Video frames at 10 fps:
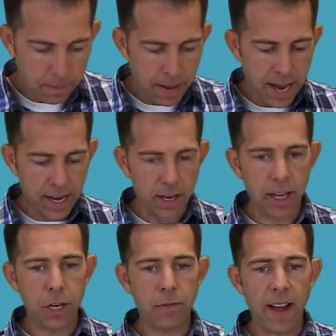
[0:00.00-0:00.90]
back into
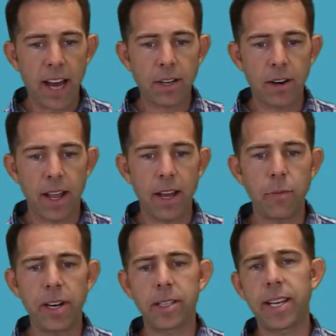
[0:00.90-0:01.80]
each factor, and then
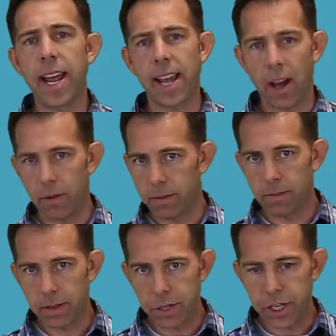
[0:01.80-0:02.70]
we just take out
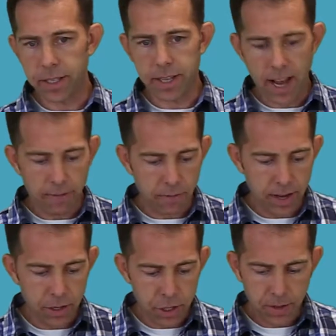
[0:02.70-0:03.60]
the GCF of
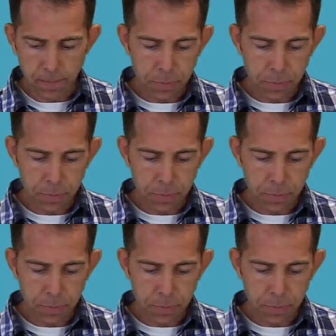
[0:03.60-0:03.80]
each.